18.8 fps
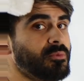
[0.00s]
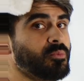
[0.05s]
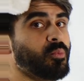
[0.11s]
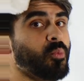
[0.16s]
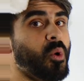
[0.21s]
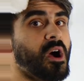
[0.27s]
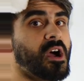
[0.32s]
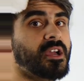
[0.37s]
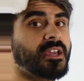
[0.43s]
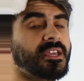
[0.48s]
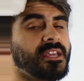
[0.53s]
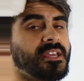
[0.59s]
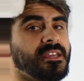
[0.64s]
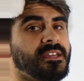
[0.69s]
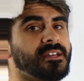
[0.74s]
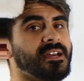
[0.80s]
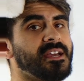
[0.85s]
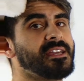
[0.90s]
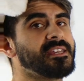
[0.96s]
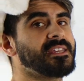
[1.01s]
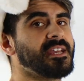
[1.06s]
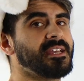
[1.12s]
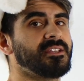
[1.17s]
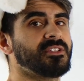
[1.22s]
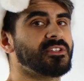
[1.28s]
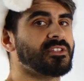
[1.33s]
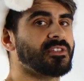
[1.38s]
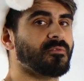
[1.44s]
be working
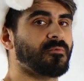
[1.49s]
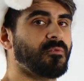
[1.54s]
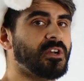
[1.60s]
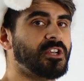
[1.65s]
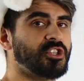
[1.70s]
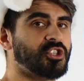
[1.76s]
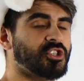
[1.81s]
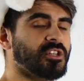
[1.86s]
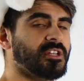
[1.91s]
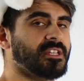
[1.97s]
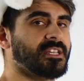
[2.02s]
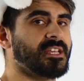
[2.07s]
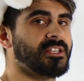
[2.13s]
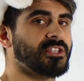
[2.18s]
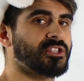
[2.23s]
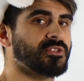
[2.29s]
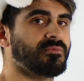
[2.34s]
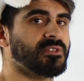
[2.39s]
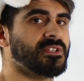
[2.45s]
against the friction, against the